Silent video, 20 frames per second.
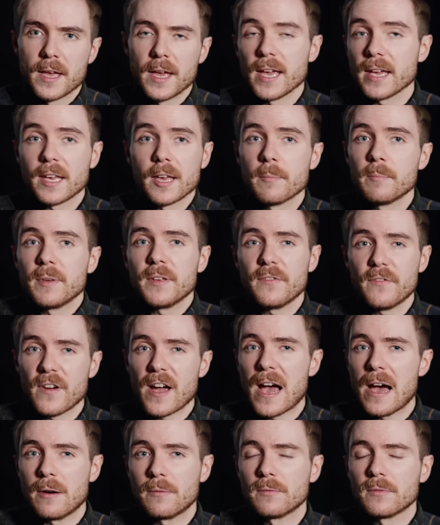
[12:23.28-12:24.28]
It can be
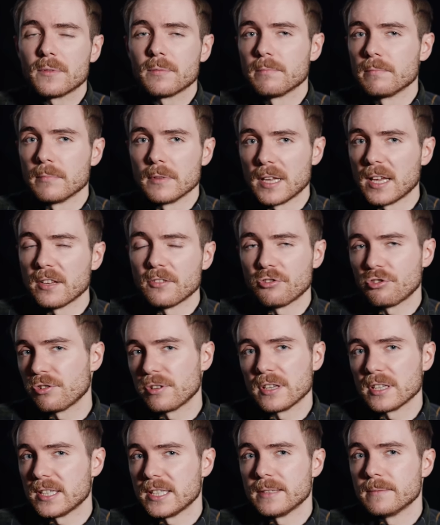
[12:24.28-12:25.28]
found
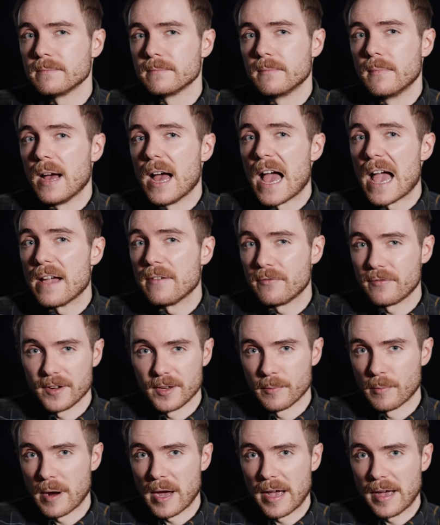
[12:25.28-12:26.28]
literally
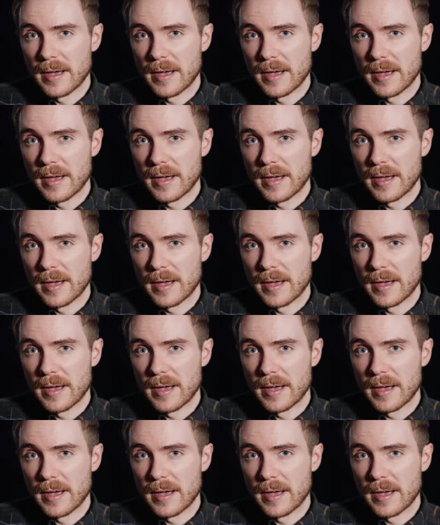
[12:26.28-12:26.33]
everywhere.